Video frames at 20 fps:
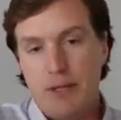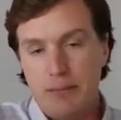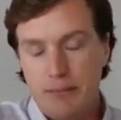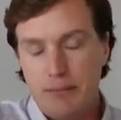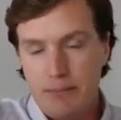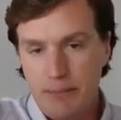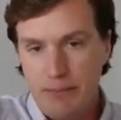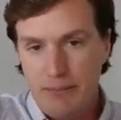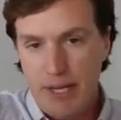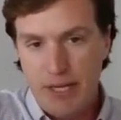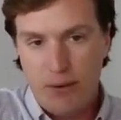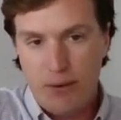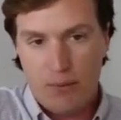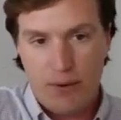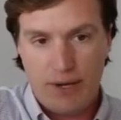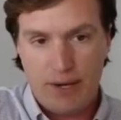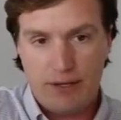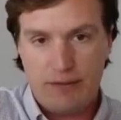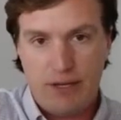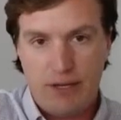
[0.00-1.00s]
You know,
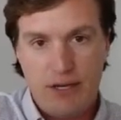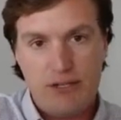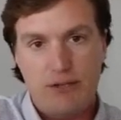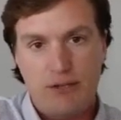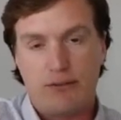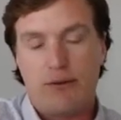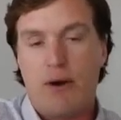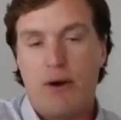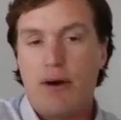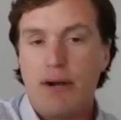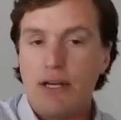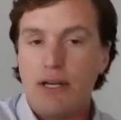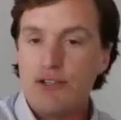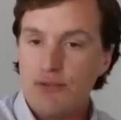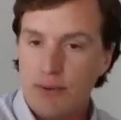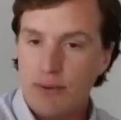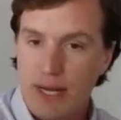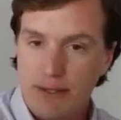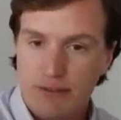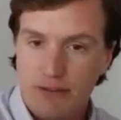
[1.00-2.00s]
many organizations are
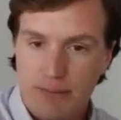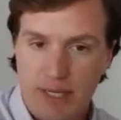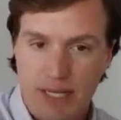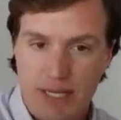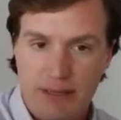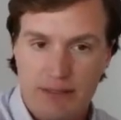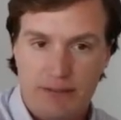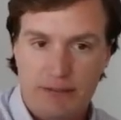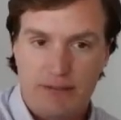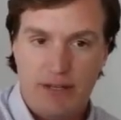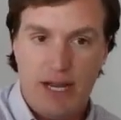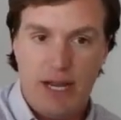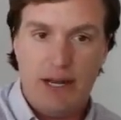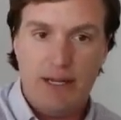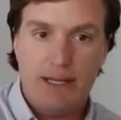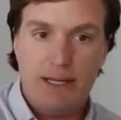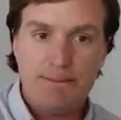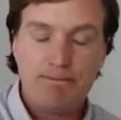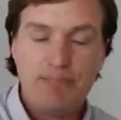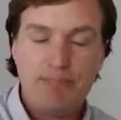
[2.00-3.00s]
already transmitting this
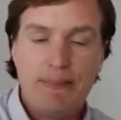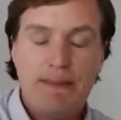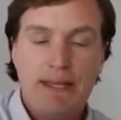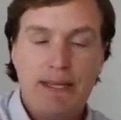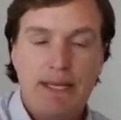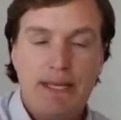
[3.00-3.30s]
data,